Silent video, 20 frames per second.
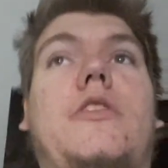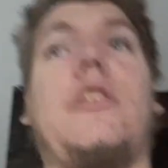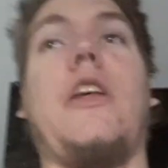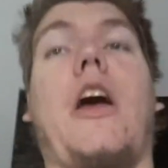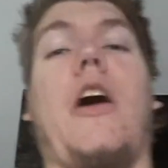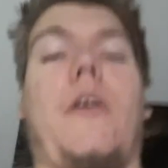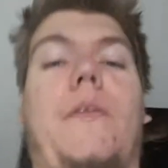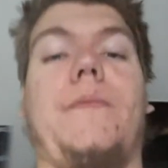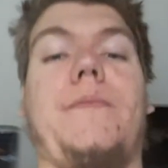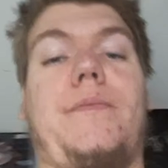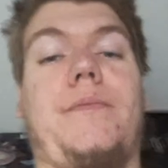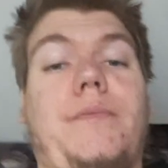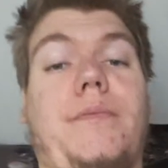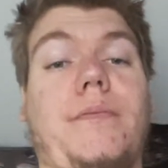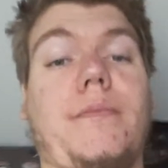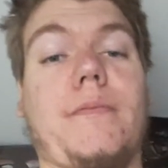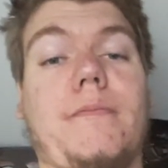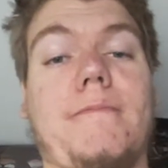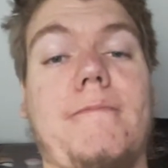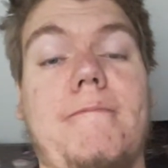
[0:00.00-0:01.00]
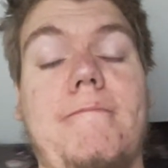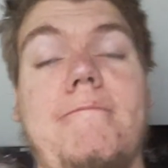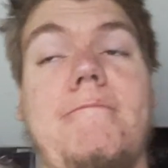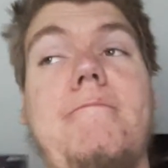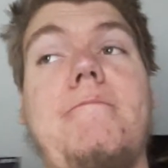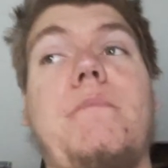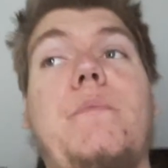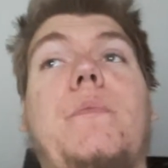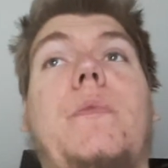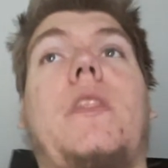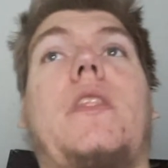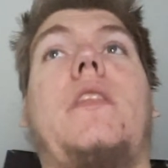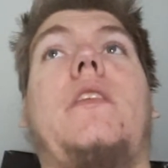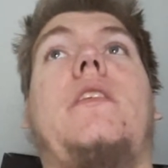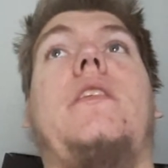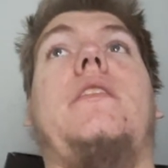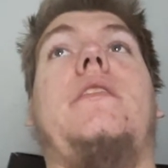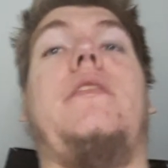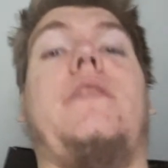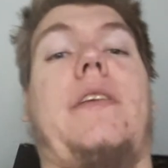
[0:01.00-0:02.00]
So,
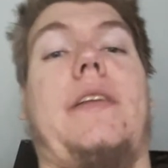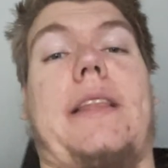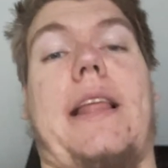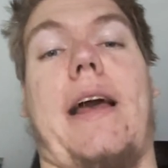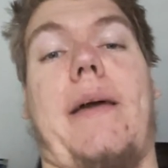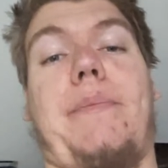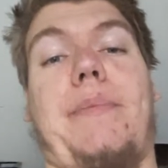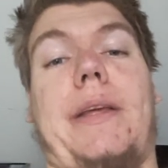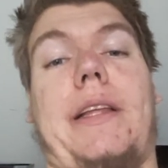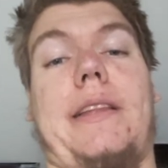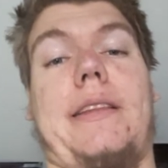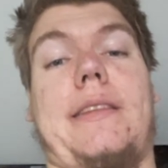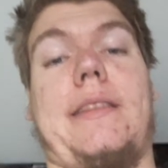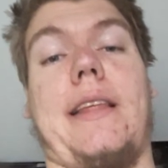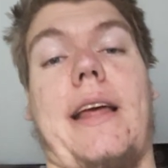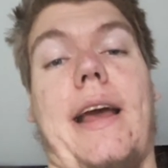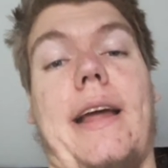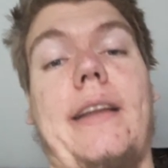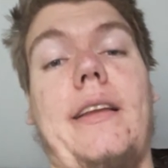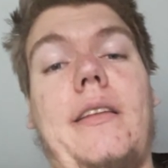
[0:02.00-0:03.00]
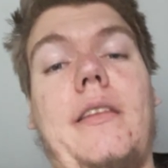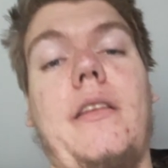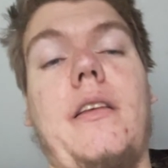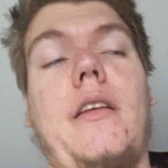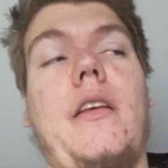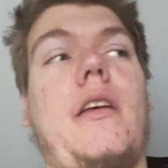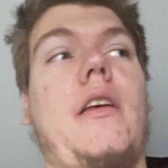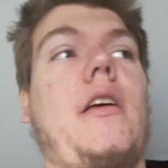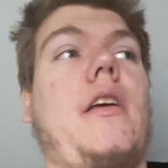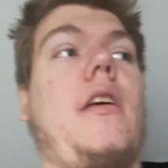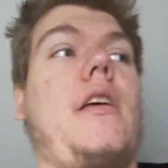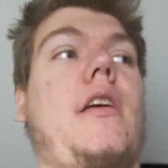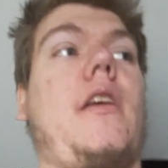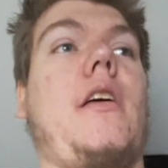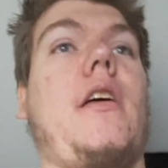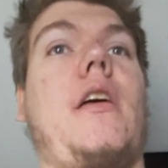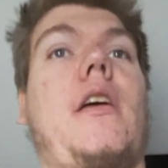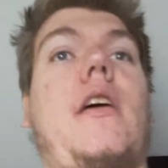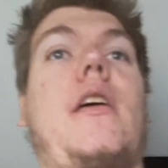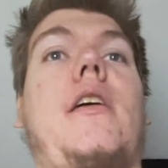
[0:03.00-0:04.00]
with that being said,
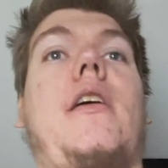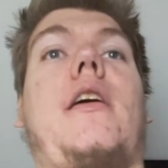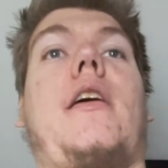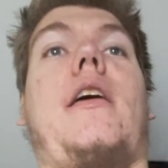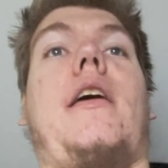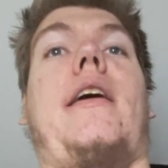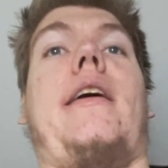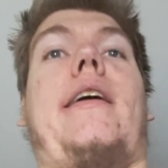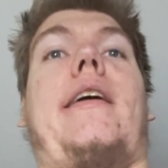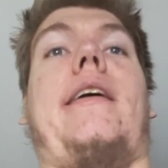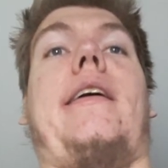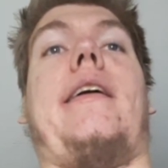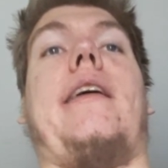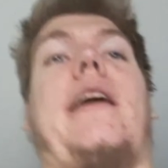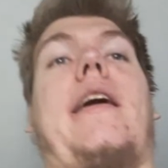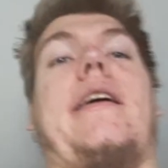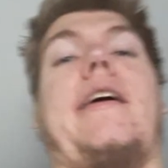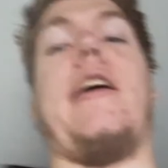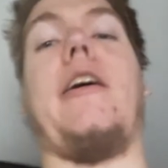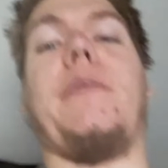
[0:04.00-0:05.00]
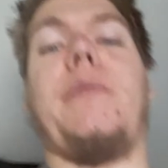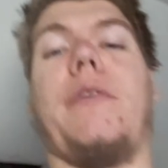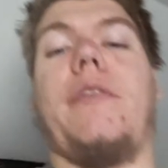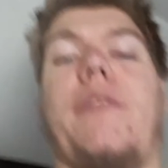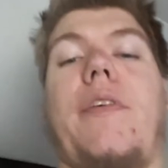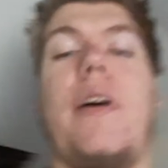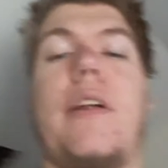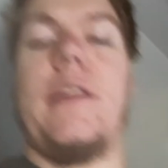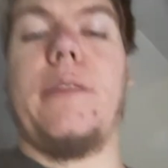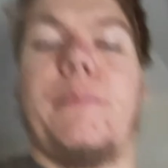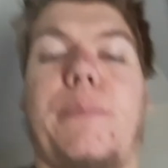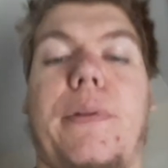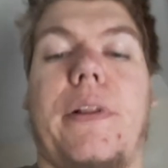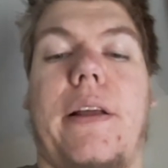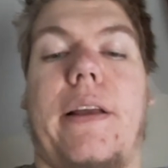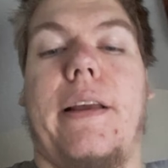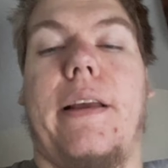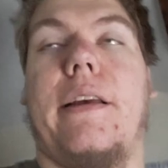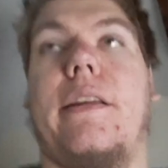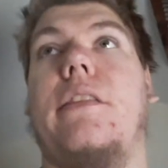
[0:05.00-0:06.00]
I got a couple of other
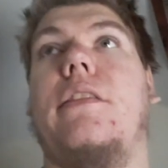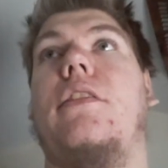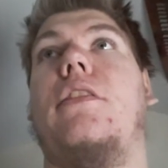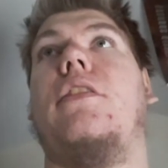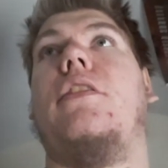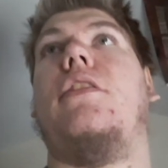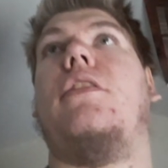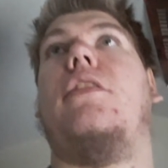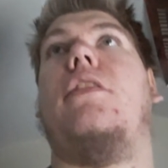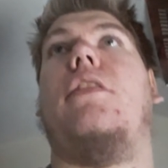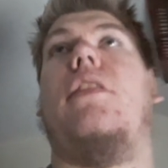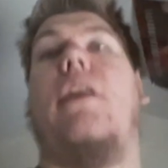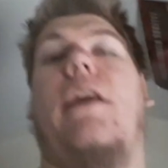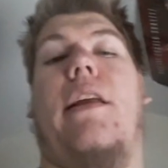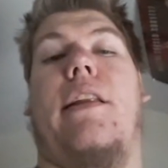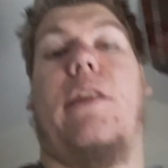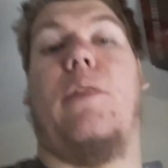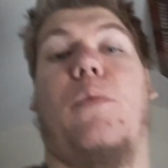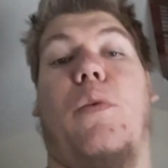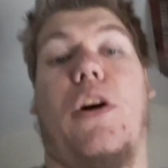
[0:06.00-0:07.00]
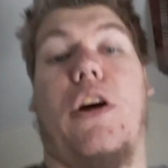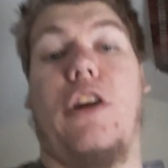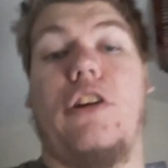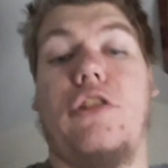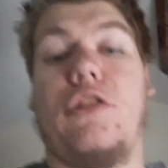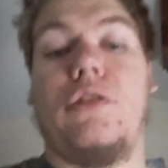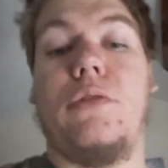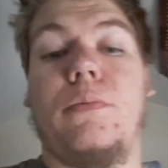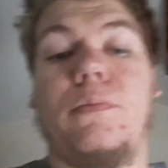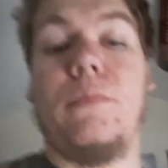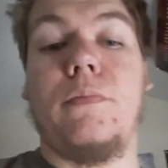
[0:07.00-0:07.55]
plans in the works.